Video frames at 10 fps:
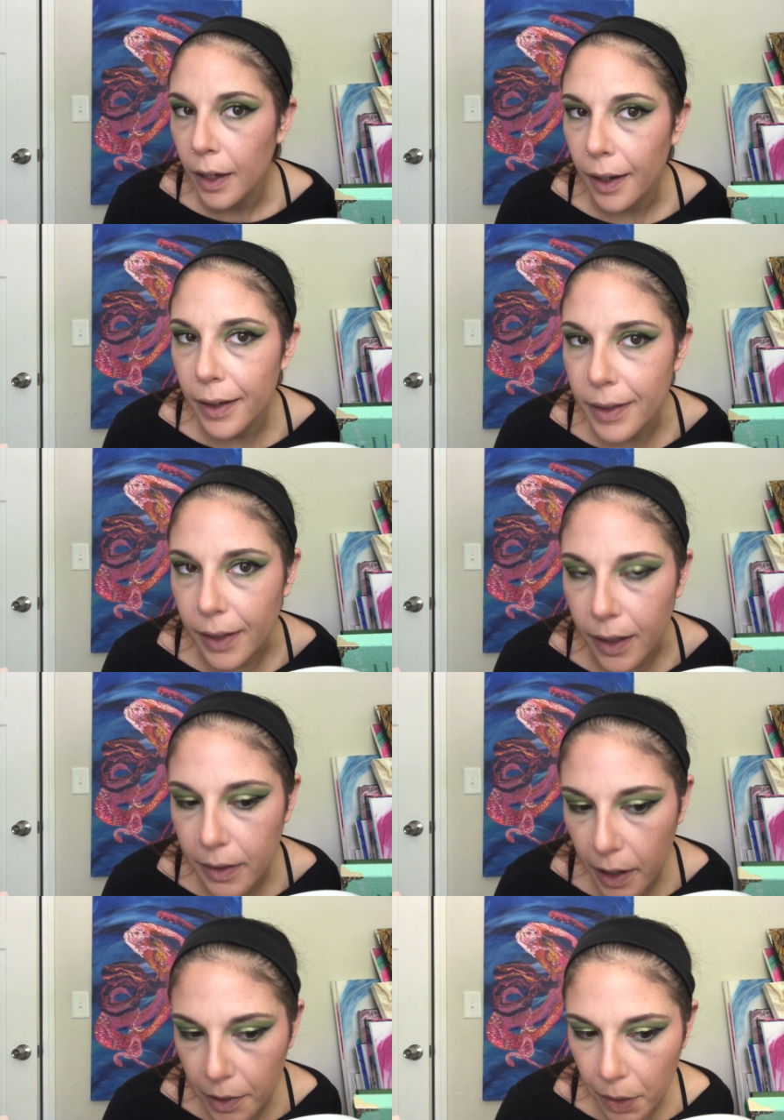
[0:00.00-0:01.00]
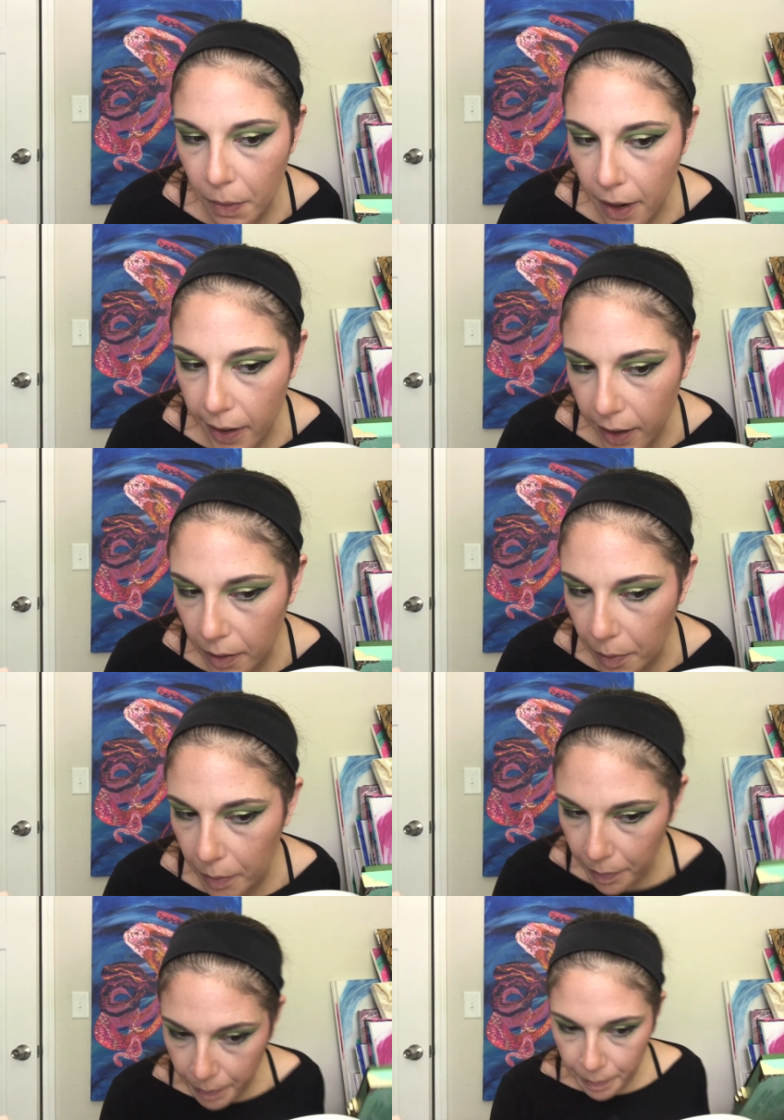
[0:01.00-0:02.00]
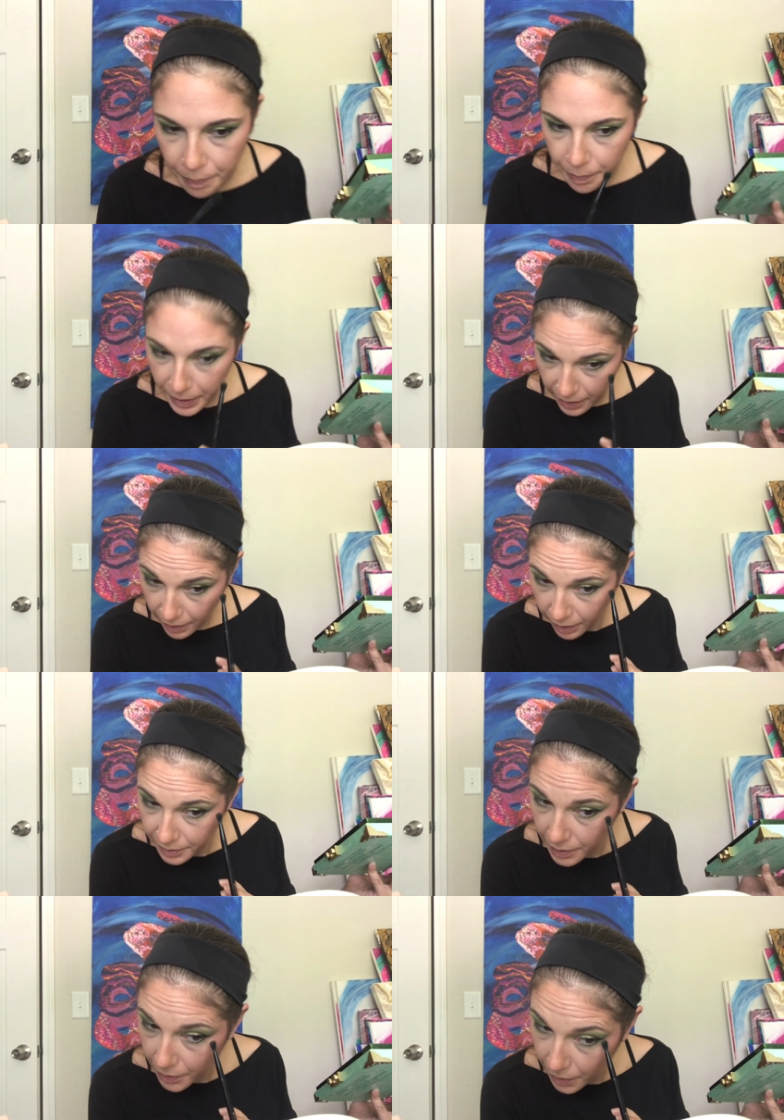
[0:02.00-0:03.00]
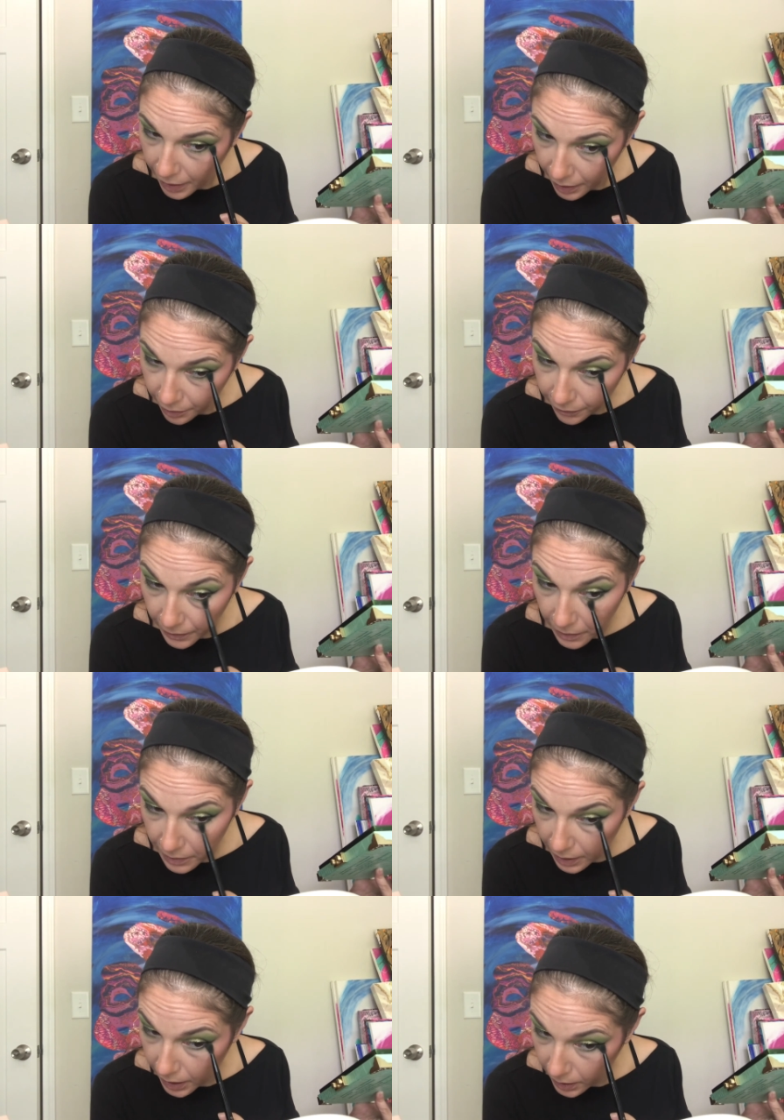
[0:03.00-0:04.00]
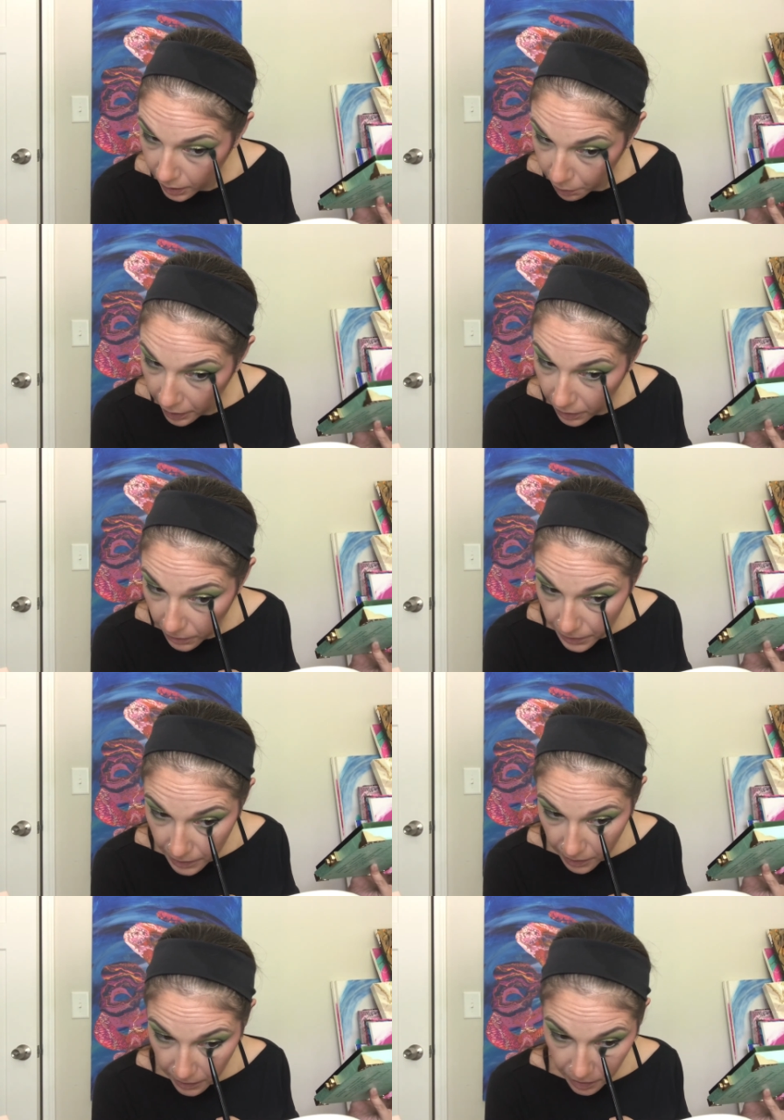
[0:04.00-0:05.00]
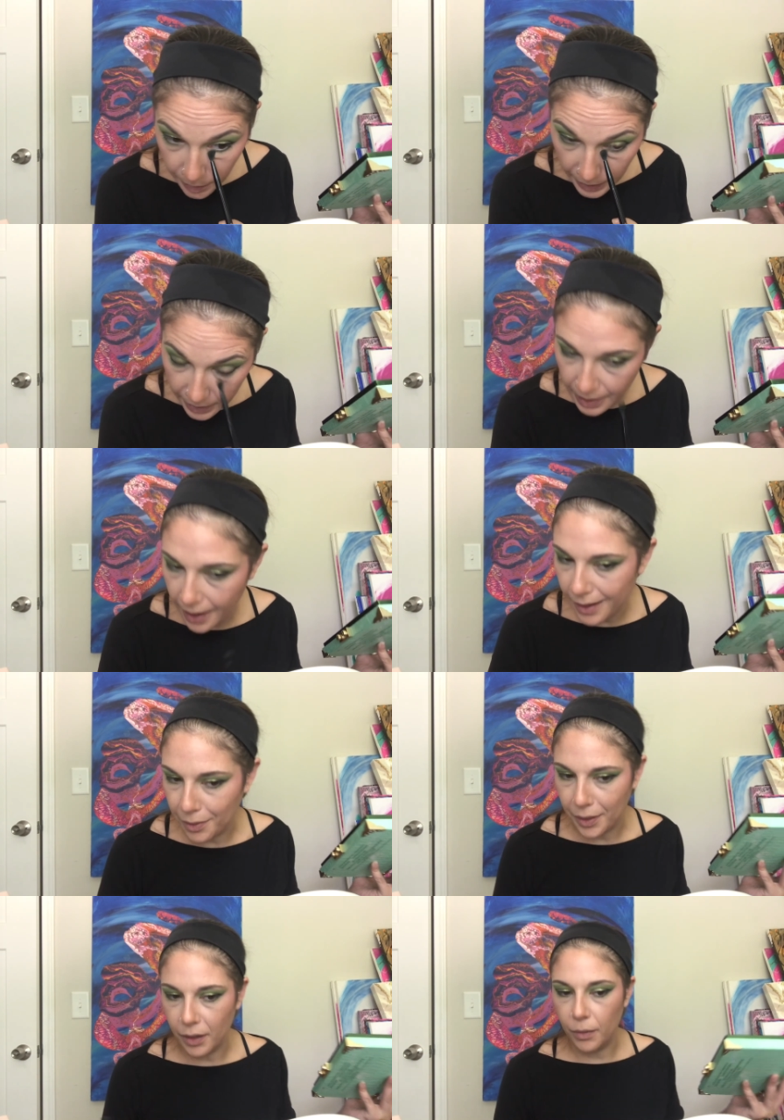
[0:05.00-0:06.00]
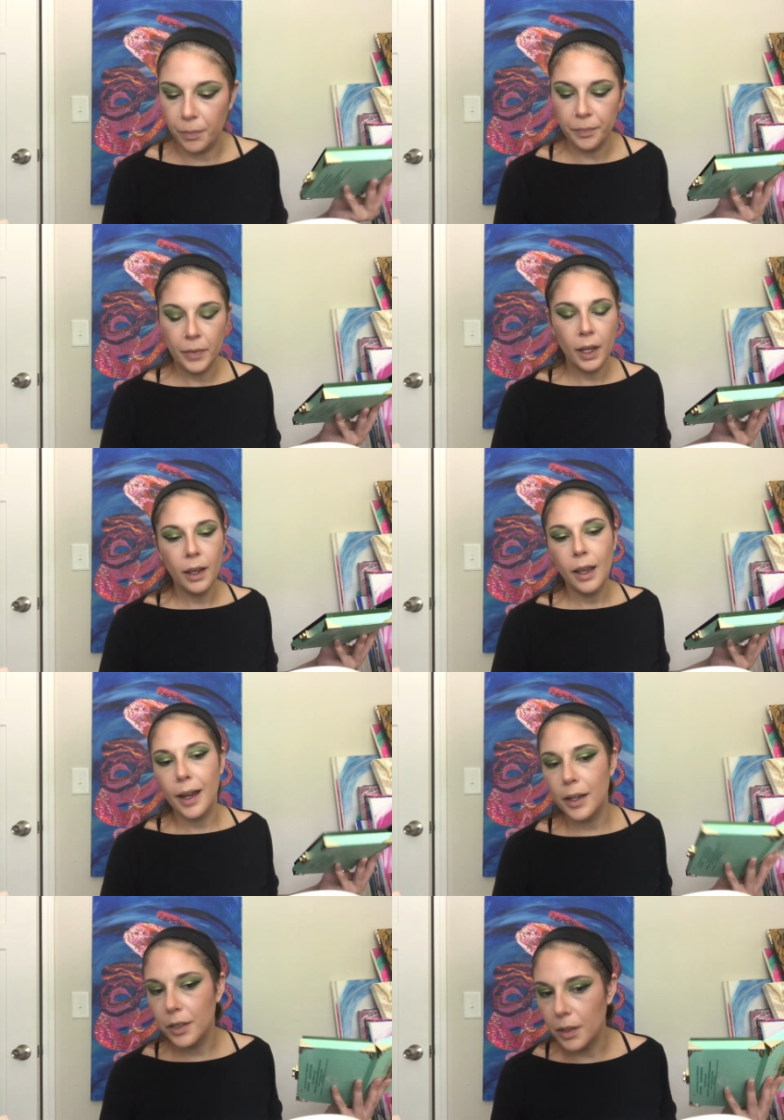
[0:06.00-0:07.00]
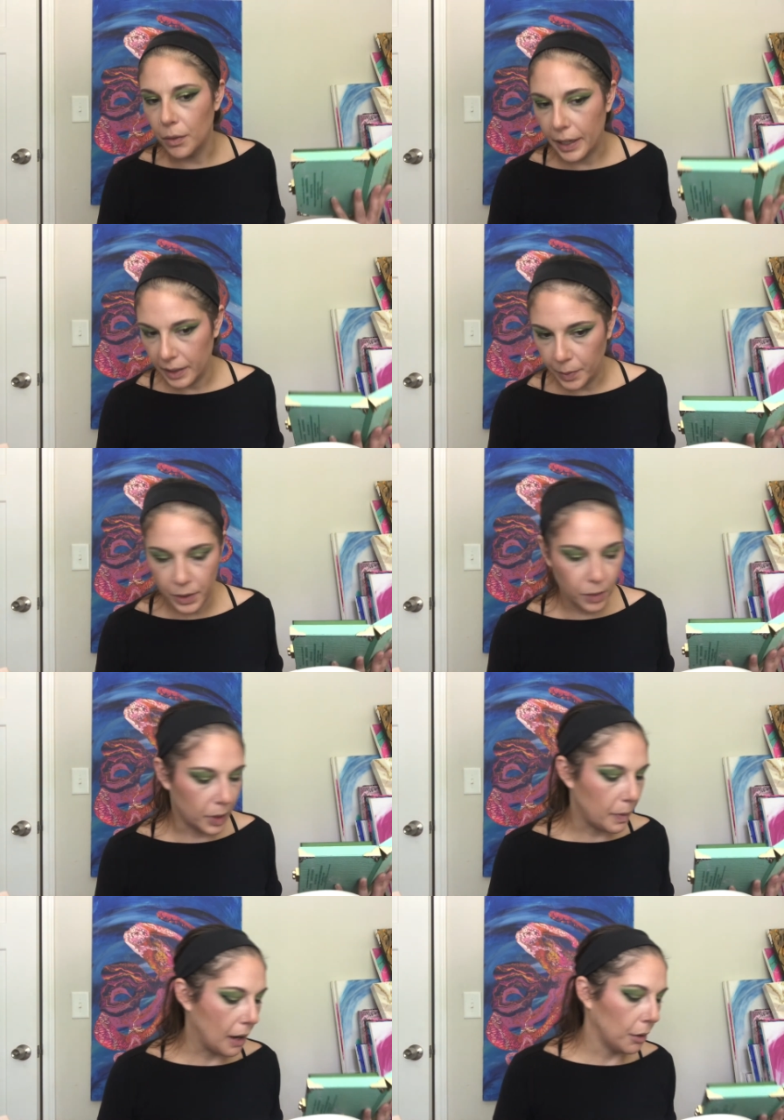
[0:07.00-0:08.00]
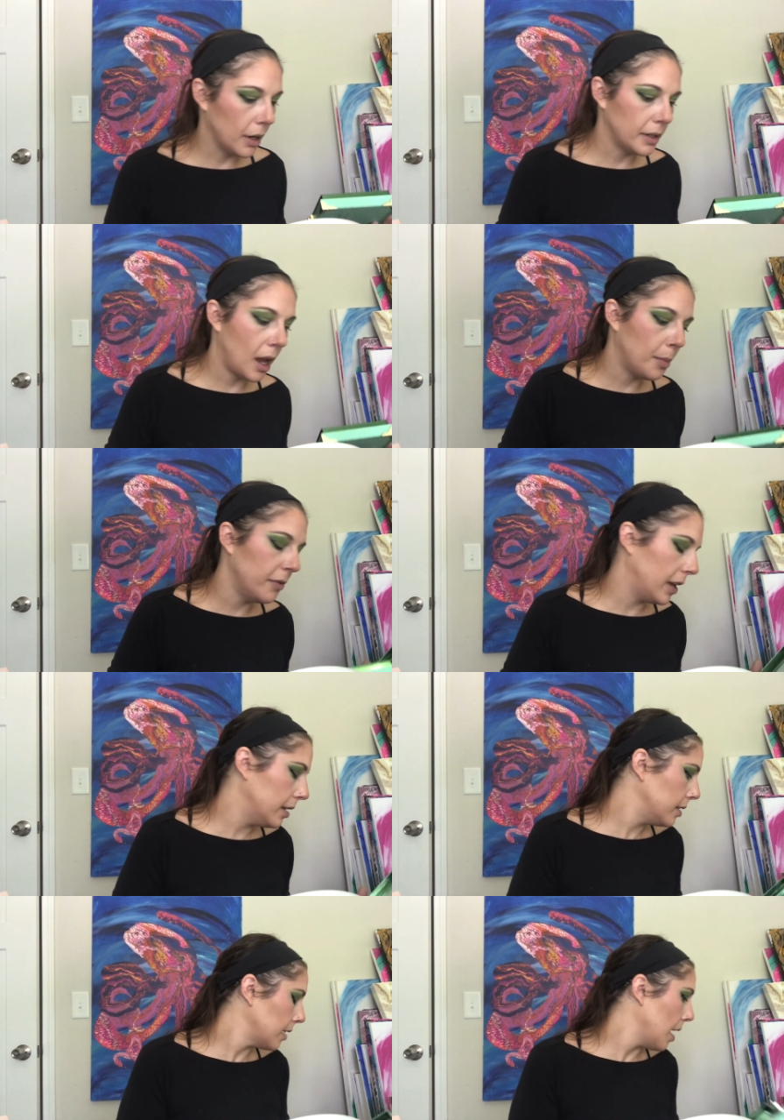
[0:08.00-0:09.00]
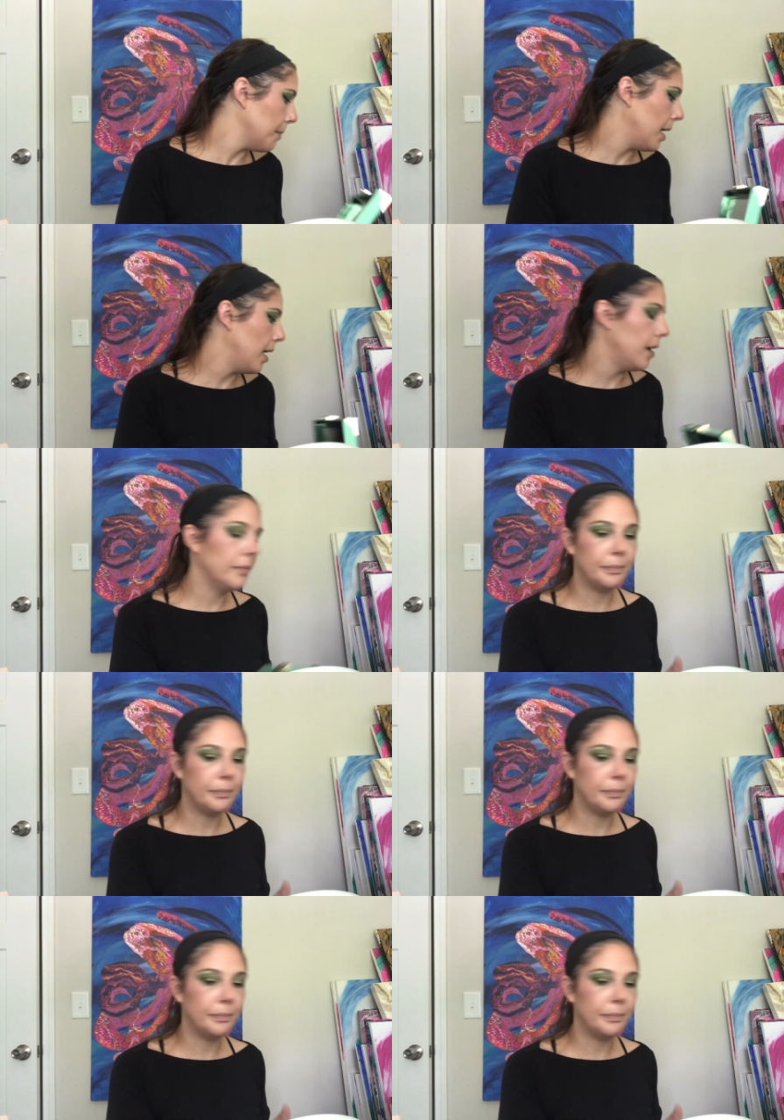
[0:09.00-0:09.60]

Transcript: It says Age Rewind, but it also kind of fills in the wrinkles a little bit. I don't know. I just don't like to put too much powder on top of it. I may